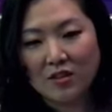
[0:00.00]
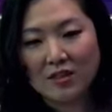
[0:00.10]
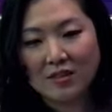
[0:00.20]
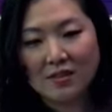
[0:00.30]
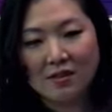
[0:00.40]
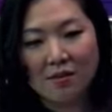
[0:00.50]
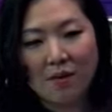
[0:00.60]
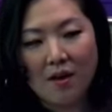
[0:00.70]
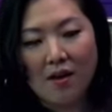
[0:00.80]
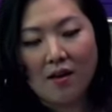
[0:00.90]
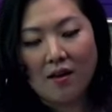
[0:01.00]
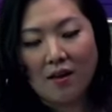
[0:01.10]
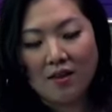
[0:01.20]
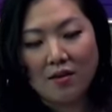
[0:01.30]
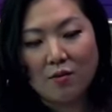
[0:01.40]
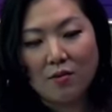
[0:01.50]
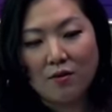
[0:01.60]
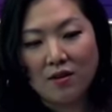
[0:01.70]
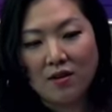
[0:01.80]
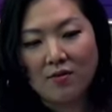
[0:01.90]
system i think it will be
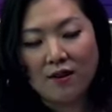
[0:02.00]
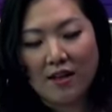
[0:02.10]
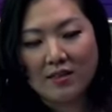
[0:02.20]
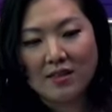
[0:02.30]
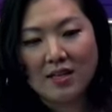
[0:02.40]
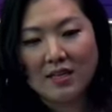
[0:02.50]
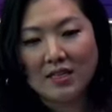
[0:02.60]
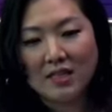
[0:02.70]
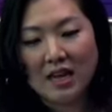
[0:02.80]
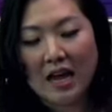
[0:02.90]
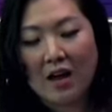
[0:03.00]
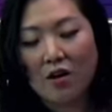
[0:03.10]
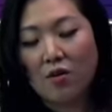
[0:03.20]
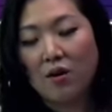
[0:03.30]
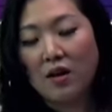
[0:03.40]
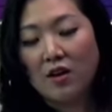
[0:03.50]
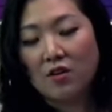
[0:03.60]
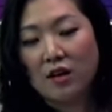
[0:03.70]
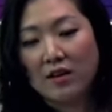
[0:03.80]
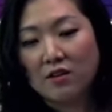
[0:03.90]
really fascinating to see how
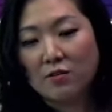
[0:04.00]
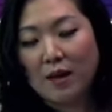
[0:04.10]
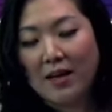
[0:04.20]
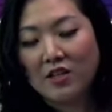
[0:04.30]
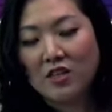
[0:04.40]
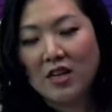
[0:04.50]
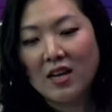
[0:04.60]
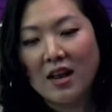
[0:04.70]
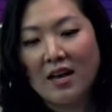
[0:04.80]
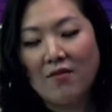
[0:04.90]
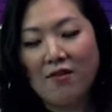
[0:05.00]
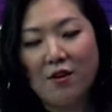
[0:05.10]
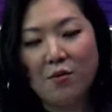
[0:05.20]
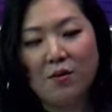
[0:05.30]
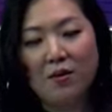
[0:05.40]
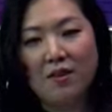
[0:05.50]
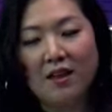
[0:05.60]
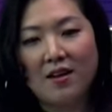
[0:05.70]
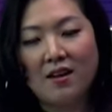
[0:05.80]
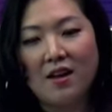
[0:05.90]
creators manage that and if there will
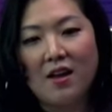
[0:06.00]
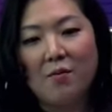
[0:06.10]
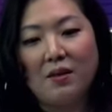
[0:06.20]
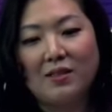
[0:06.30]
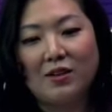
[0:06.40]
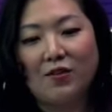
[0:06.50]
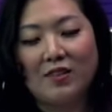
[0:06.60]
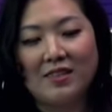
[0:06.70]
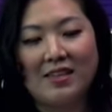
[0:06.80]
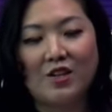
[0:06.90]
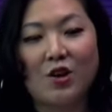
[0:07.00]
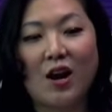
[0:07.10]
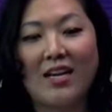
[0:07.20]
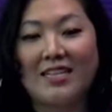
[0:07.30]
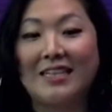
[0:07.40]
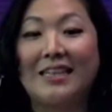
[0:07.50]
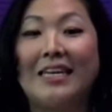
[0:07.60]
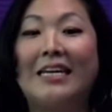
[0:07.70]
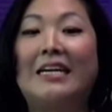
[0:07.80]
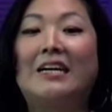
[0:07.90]
then be services that try to
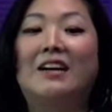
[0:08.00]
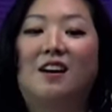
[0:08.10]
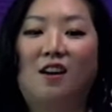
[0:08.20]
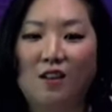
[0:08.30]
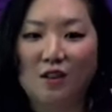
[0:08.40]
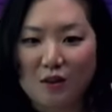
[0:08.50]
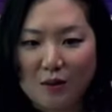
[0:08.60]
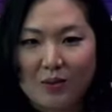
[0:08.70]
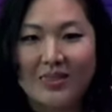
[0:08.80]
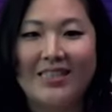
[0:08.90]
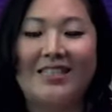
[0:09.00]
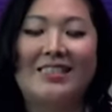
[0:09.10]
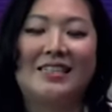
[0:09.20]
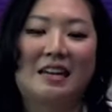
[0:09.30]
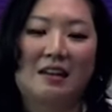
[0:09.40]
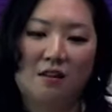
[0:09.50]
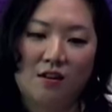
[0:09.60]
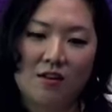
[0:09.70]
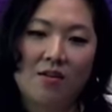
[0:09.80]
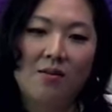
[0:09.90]
link all of those things
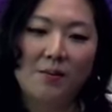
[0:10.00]
together